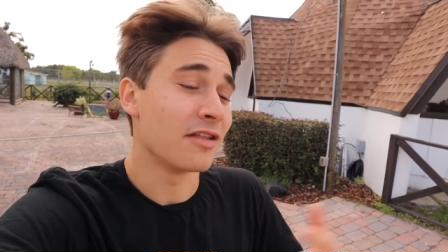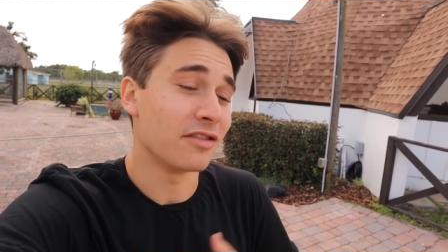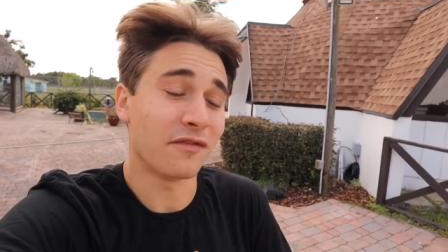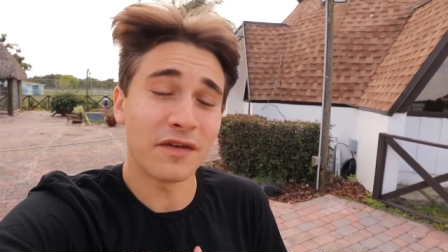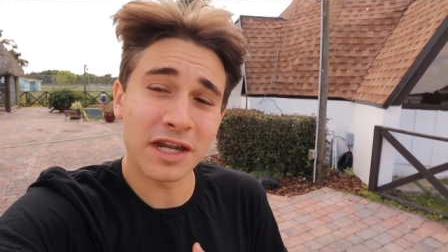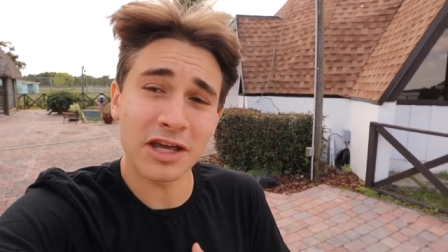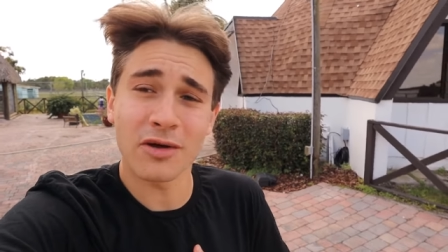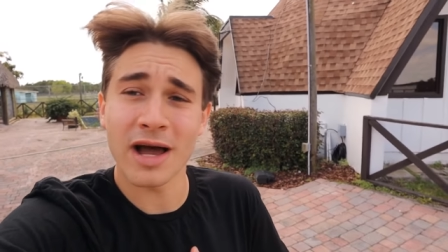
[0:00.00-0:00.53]

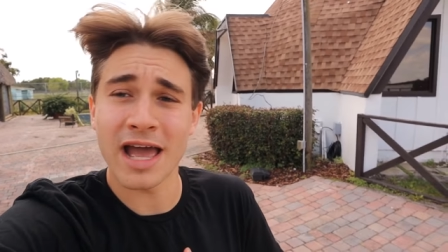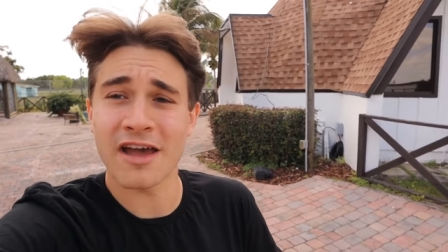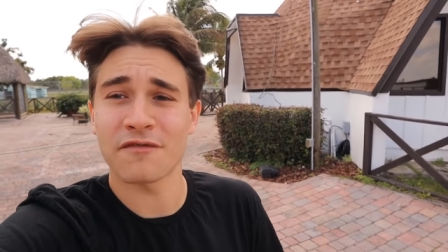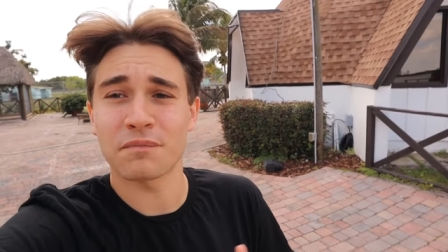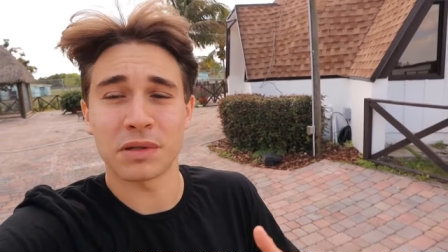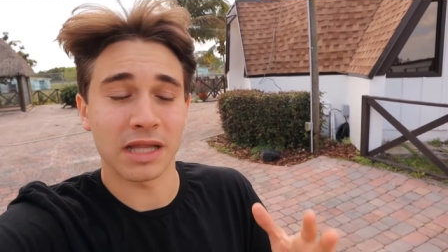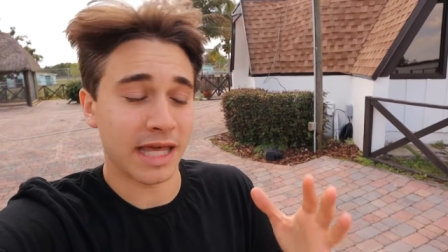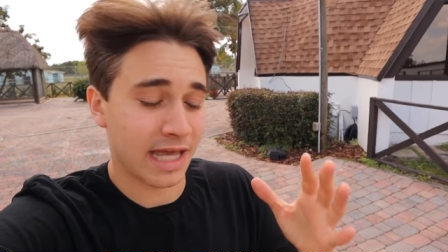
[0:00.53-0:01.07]
The video I
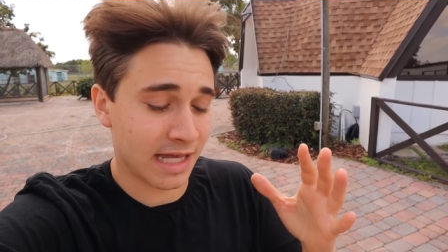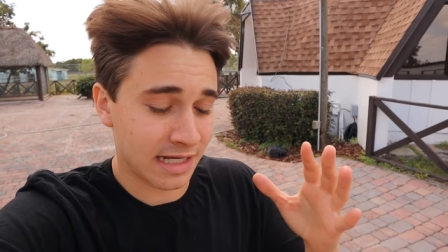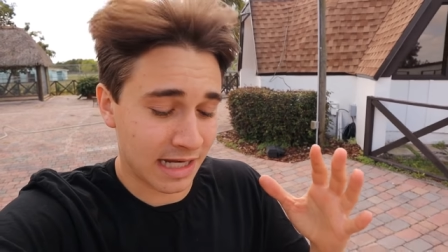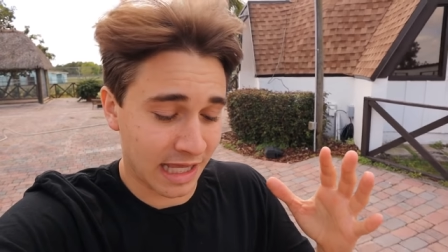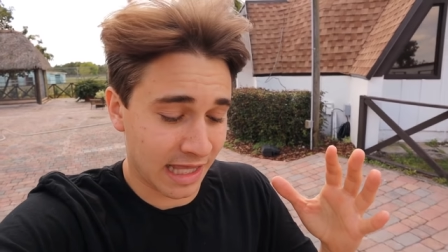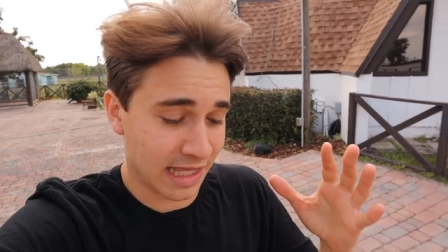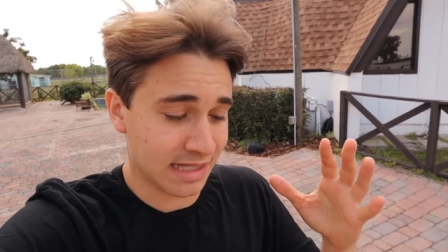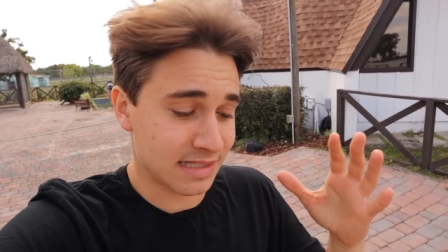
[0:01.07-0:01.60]
have
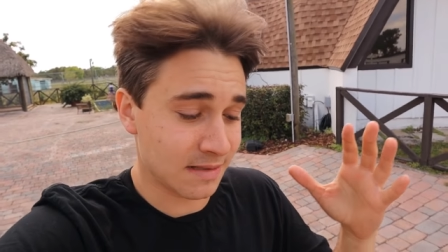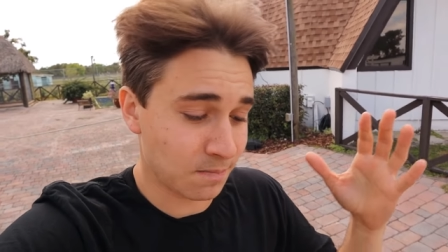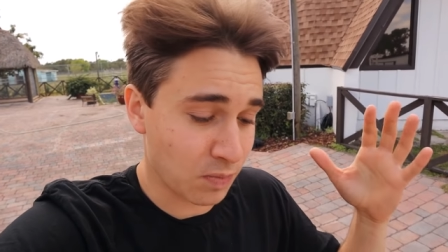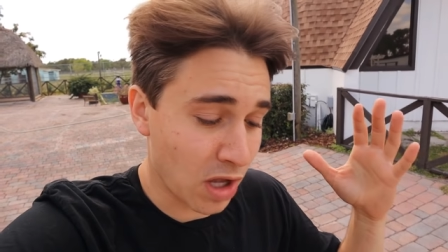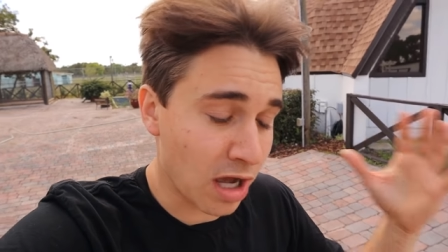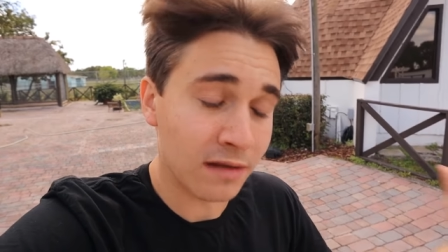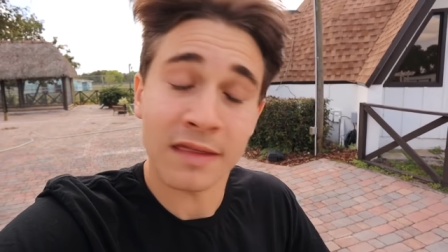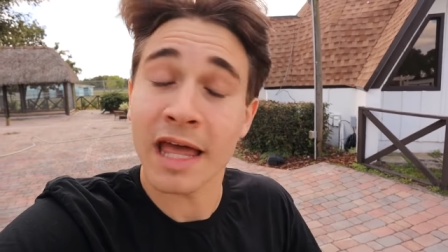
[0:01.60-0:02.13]
planned is
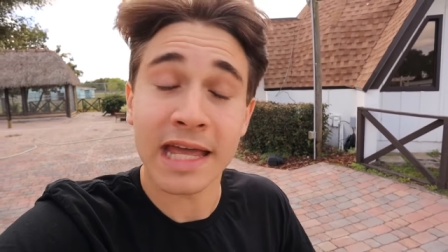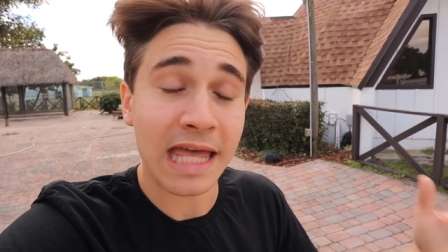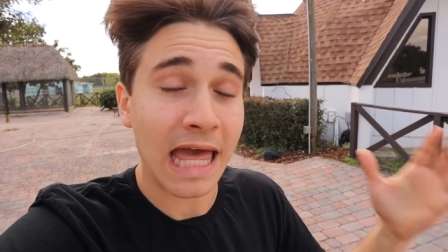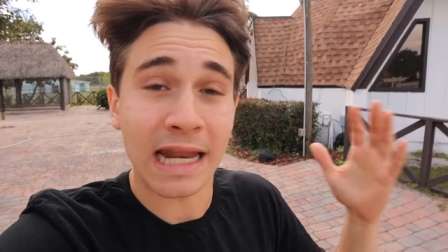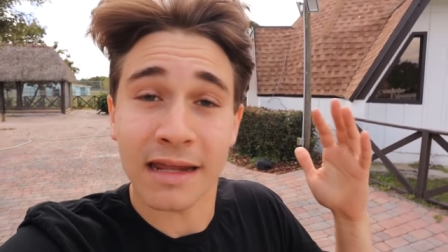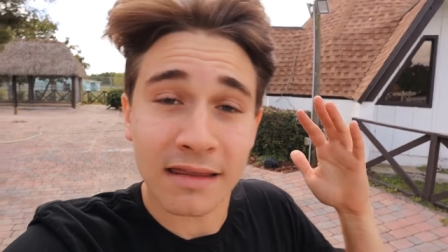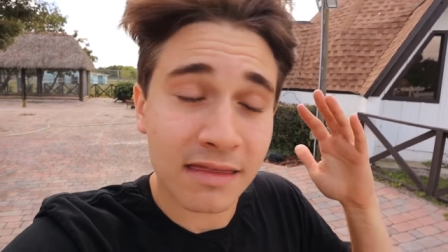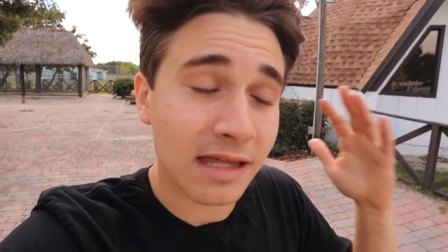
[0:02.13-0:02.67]
unlike
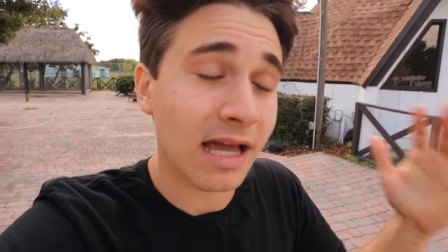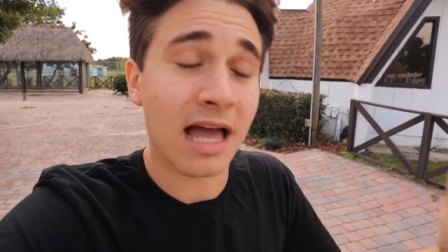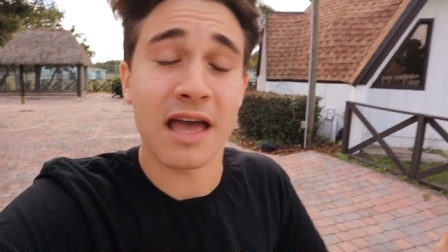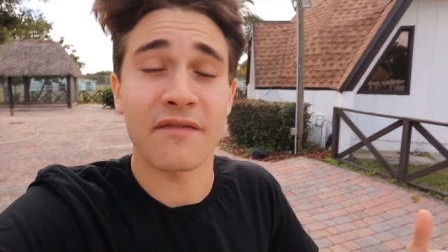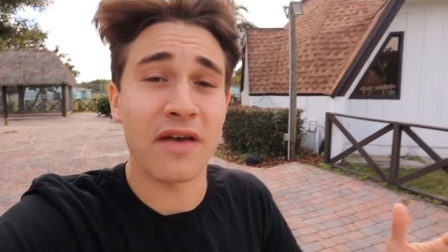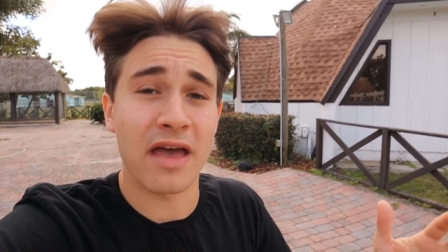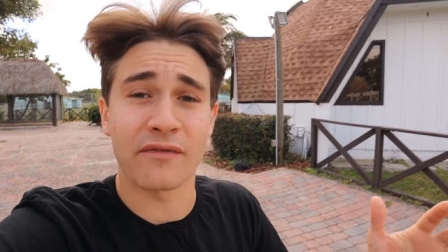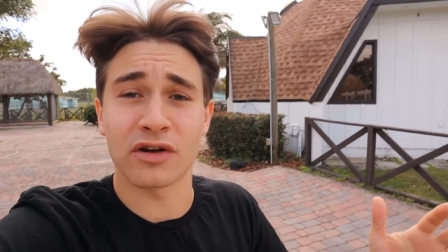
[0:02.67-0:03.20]
anything I
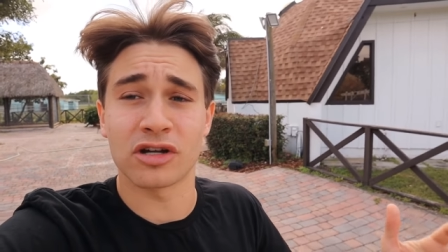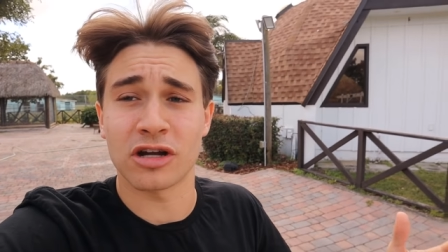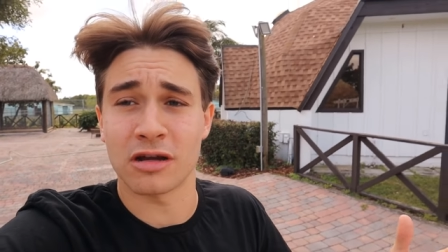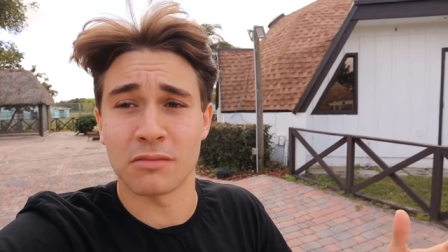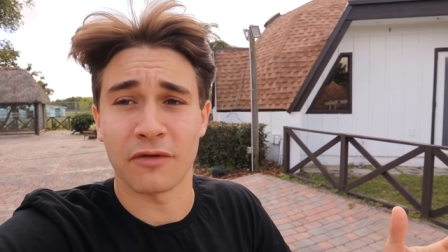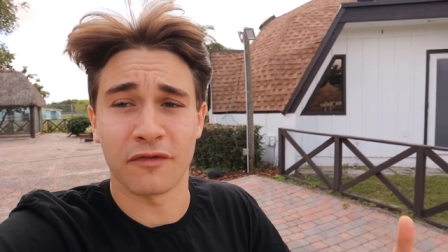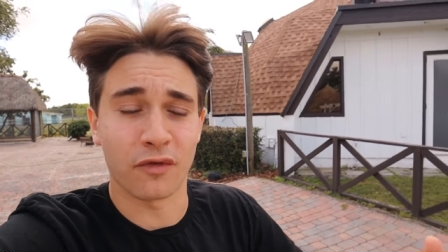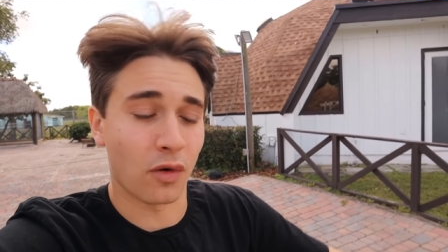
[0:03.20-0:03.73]
have ever
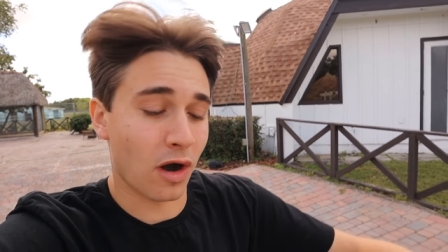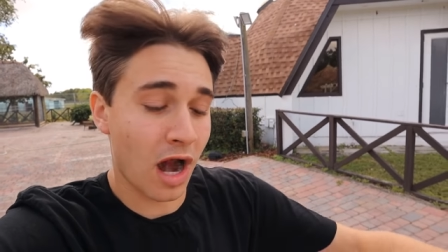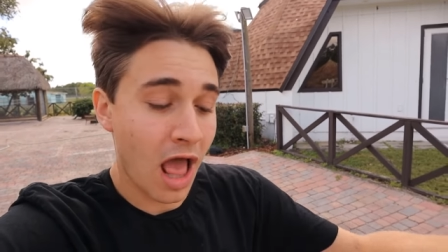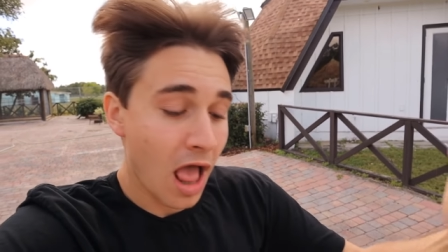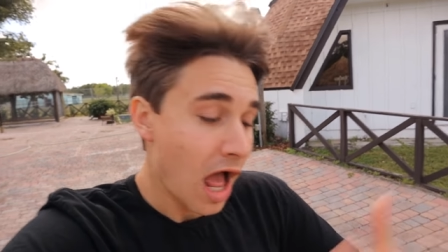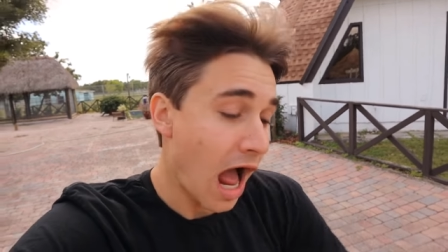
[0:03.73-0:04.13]
done before.